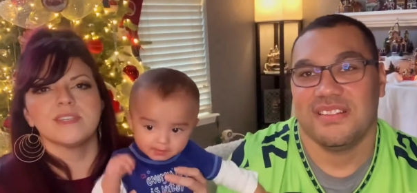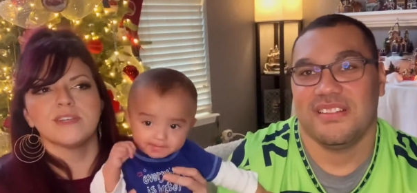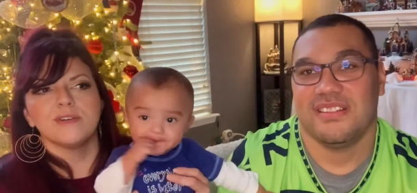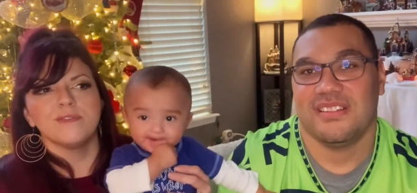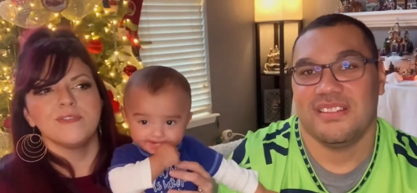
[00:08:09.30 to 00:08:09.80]

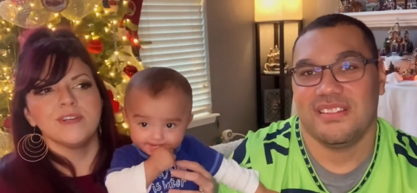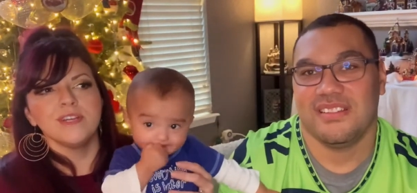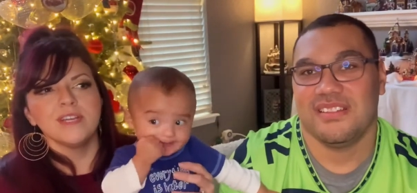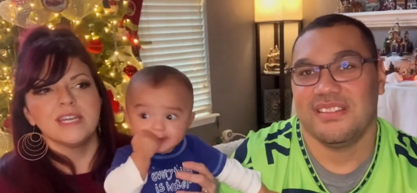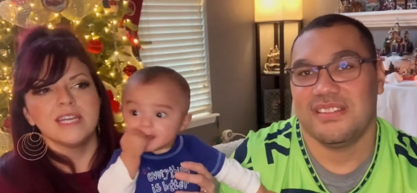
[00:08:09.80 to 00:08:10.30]

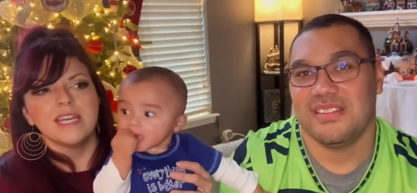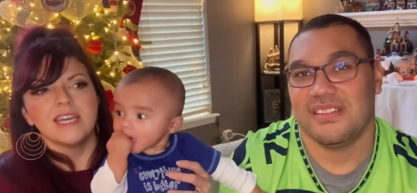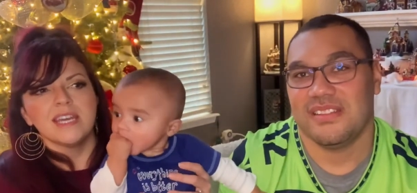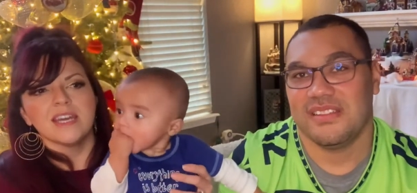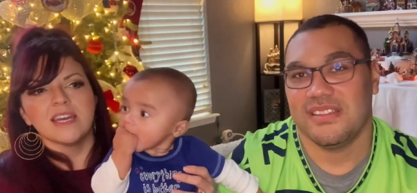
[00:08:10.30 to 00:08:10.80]
Speaker 1: over,
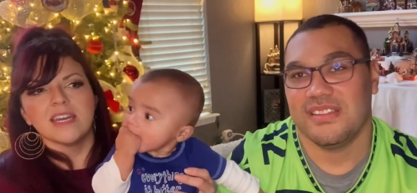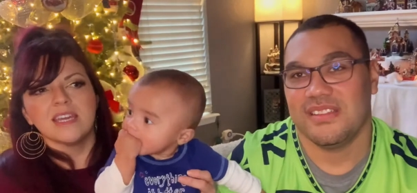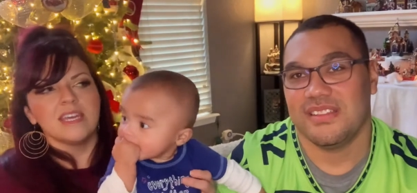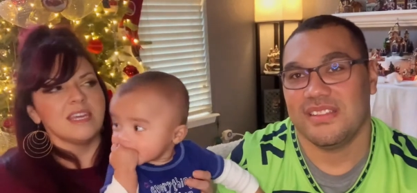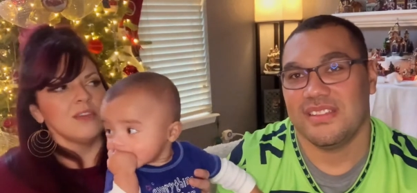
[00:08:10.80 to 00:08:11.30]

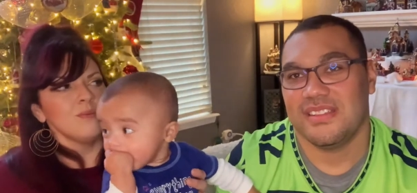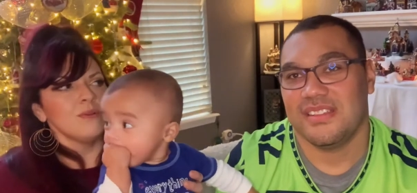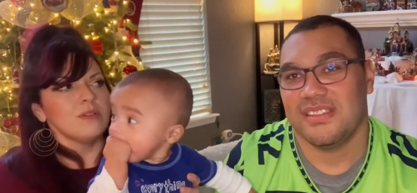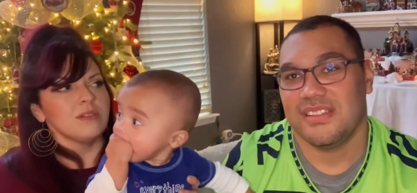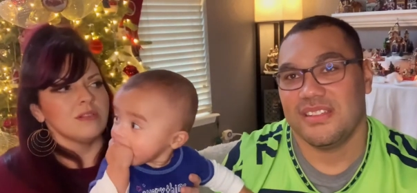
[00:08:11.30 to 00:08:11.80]
he
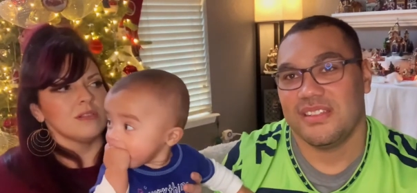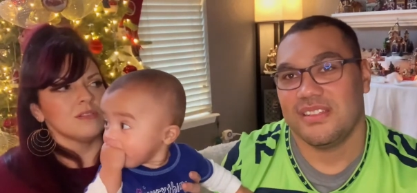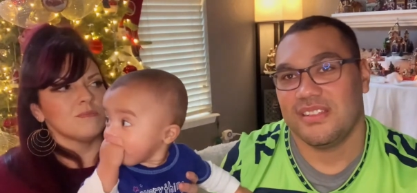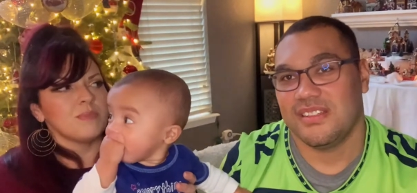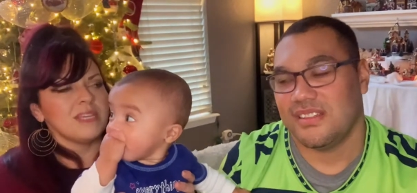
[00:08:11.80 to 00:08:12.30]
will
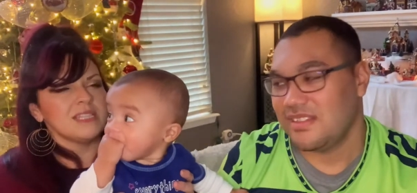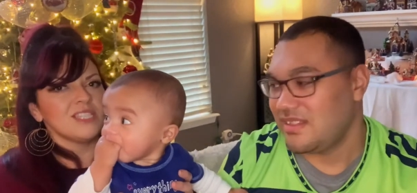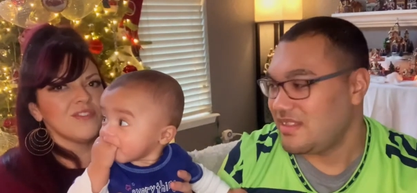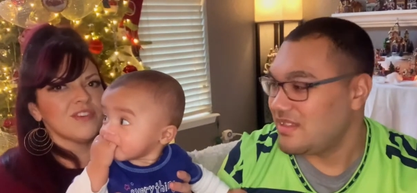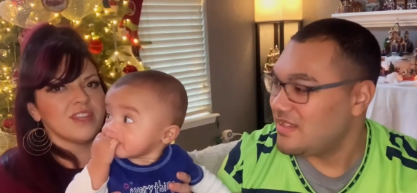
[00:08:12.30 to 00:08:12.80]
be in
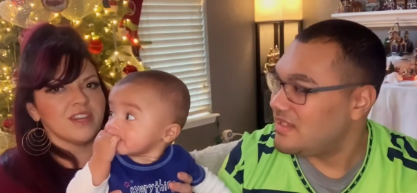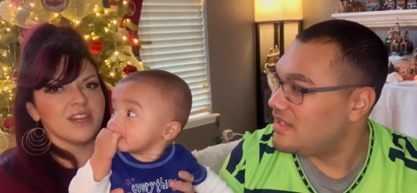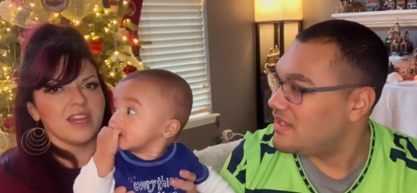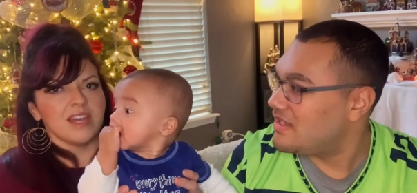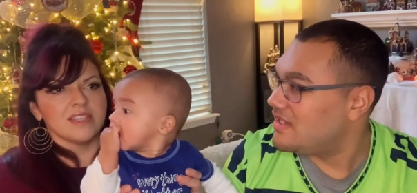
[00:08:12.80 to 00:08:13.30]
different
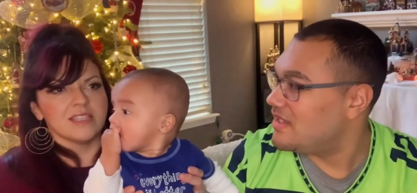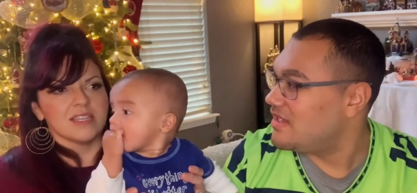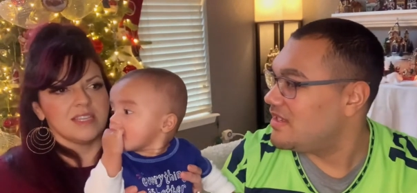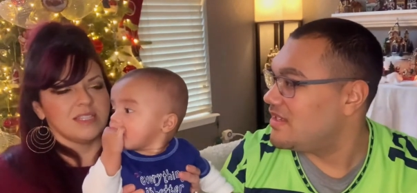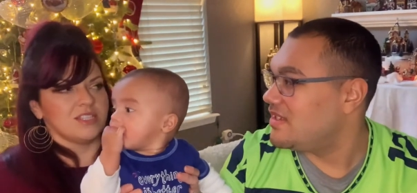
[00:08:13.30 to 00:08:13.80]
areas. Like
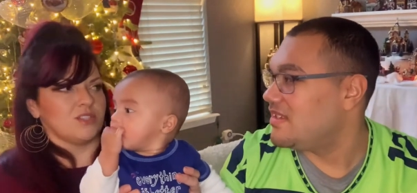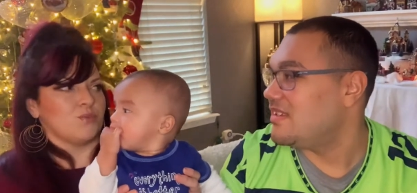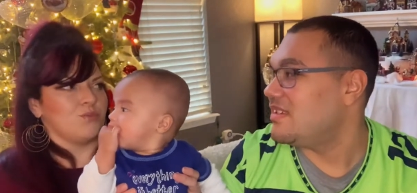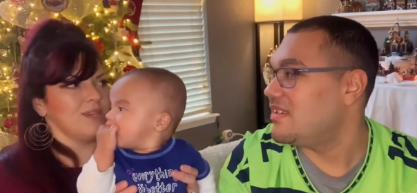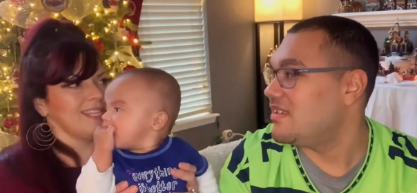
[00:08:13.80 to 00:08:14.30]
he's just
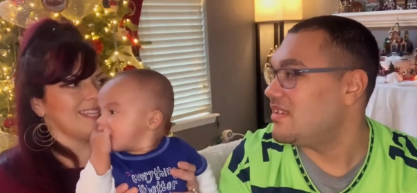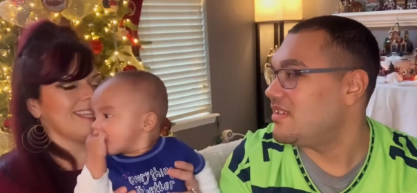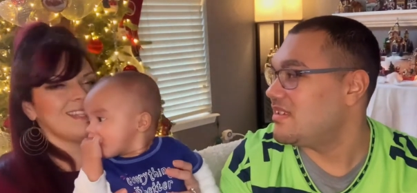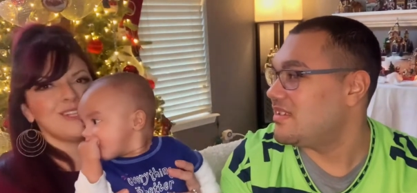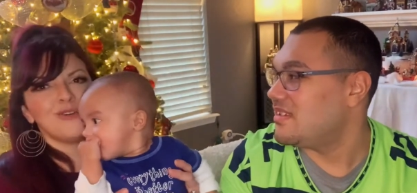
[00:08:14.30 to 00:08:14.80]
wiggling
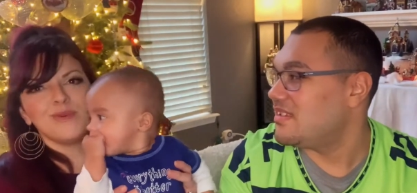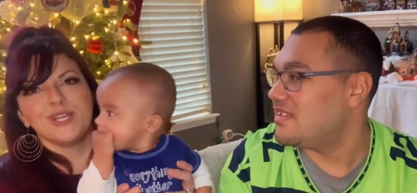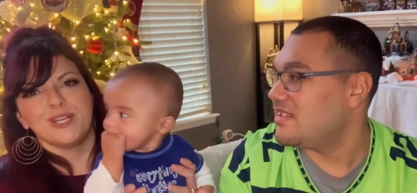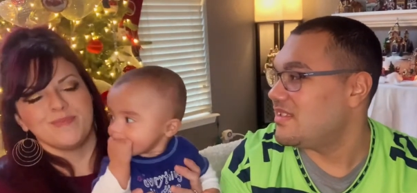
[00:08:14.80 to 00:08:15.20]
like a little worm,